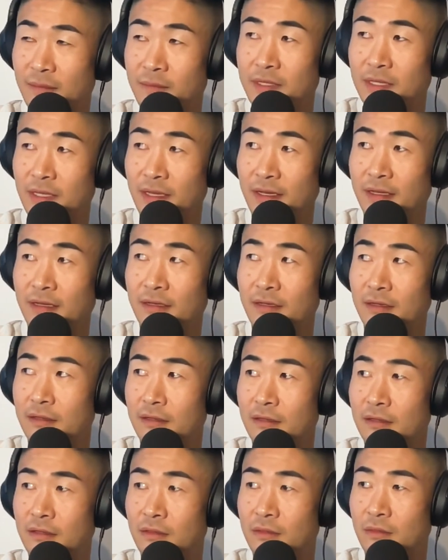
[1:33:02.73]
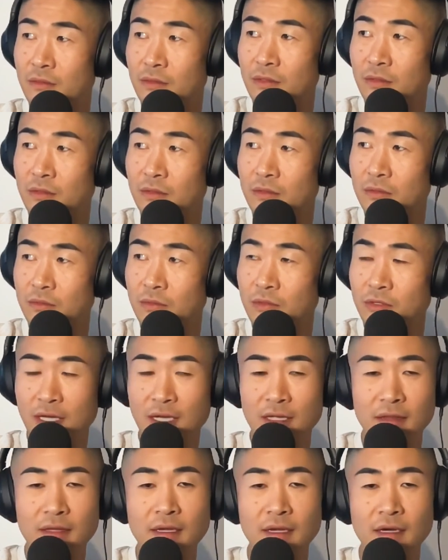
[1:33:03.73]
be like, we'll
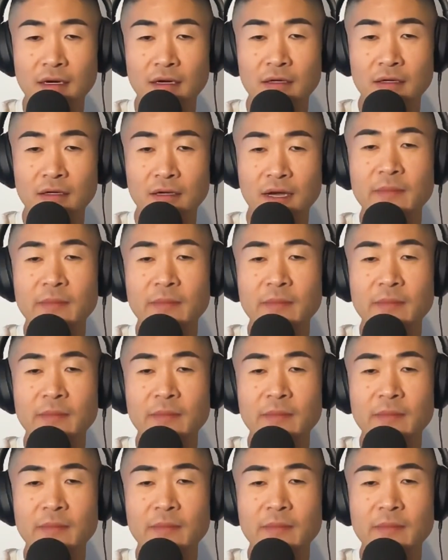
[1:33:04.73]
get there.